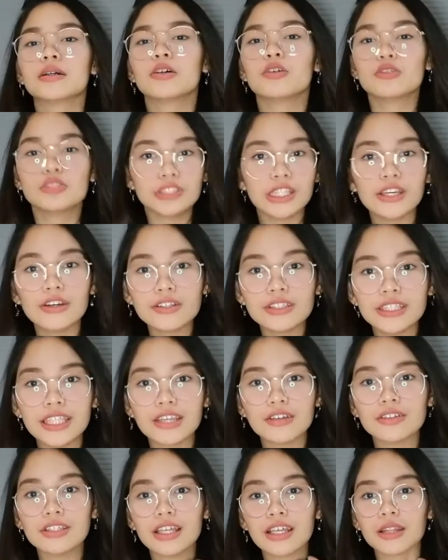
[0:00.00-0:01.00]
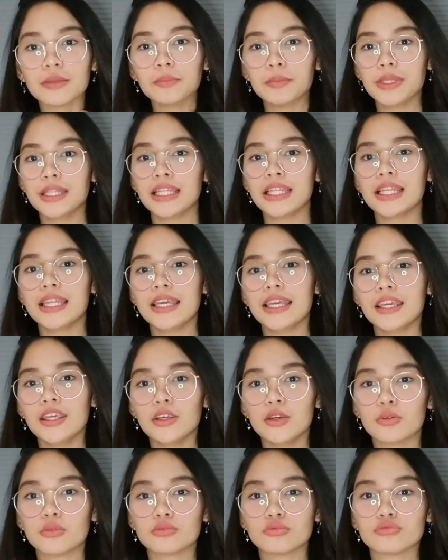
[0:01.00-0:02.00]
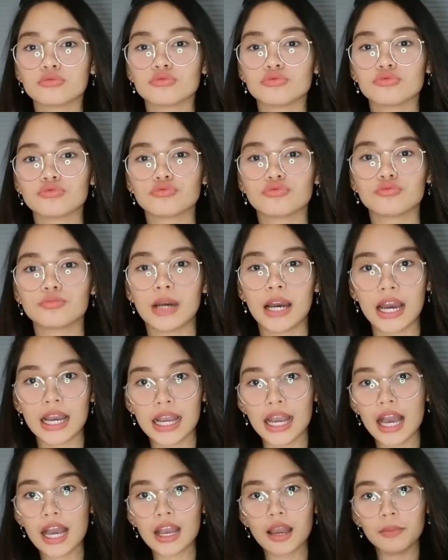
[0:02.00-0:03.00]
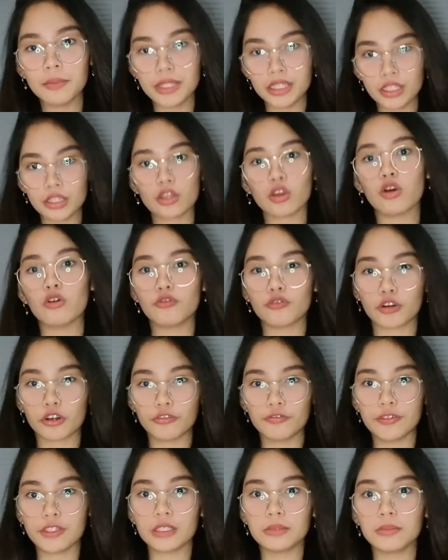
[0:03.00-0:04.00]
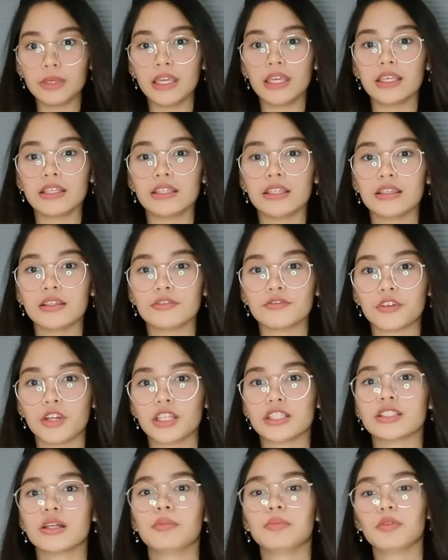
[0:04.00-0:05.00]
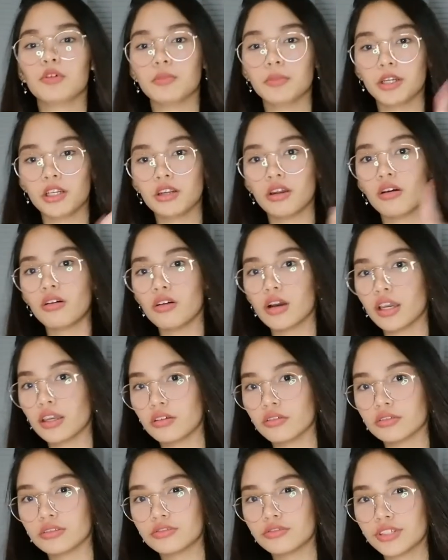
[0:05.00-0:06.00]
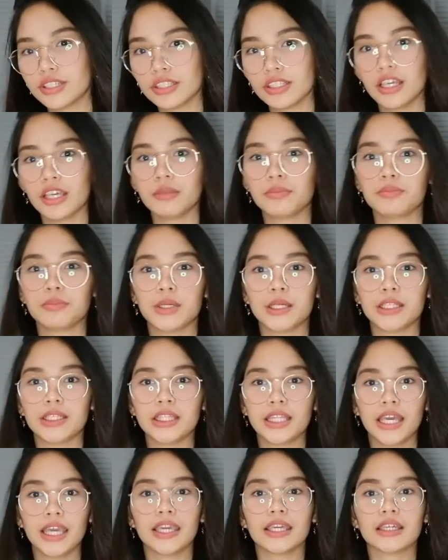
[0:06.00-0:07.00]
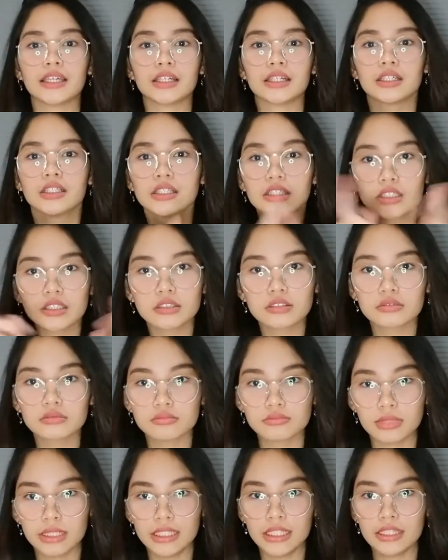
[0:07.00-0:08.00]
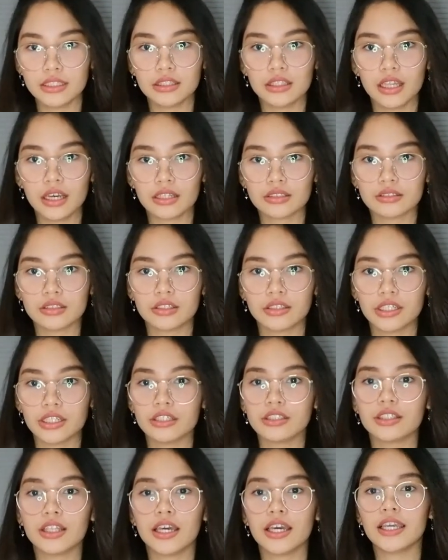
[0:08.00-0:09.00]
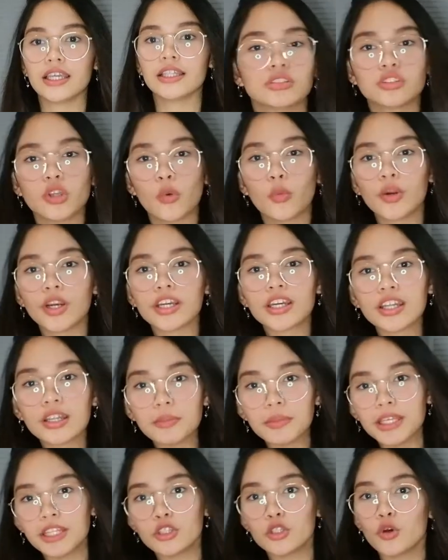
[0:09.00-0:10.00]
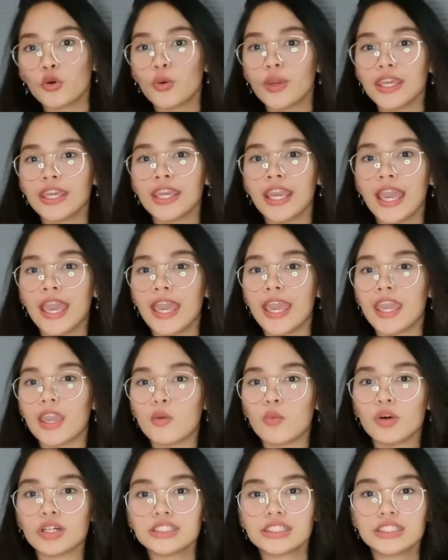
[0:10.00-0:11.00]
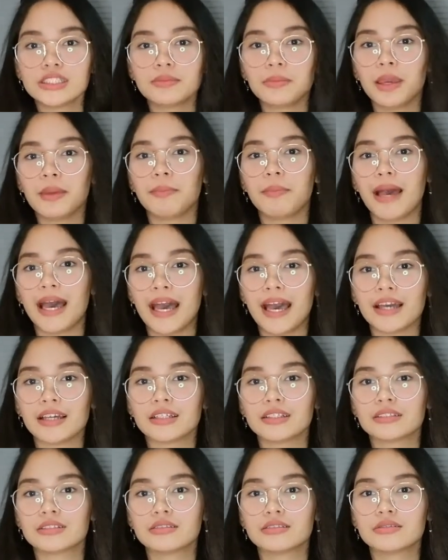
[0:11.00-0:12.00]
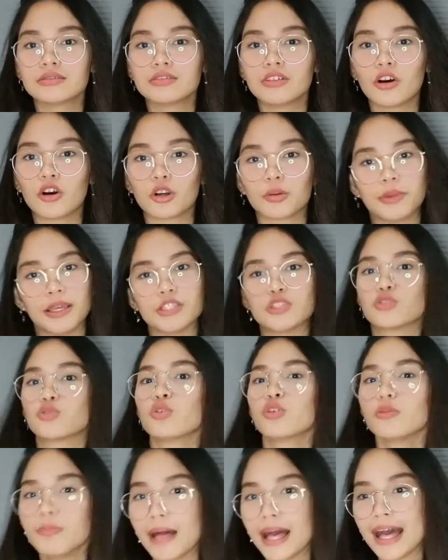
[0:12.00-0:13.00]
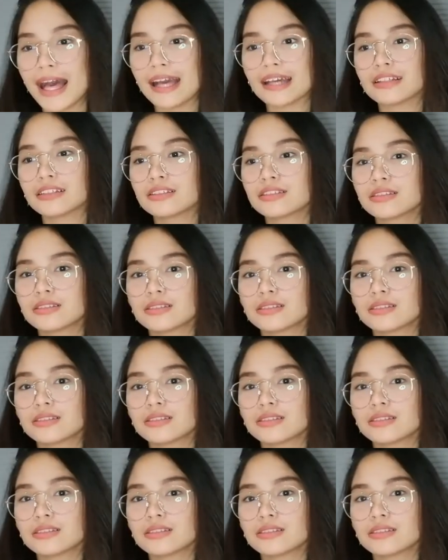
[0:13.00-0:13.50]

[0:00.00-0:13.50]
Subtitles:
Unti-unti ko na rin binili yung mga gagamitin ko for filming. For example, meron ako ngayong ring light but like maliit lang na ring light. So we're gonna be doing a what's in my bag or my school bag.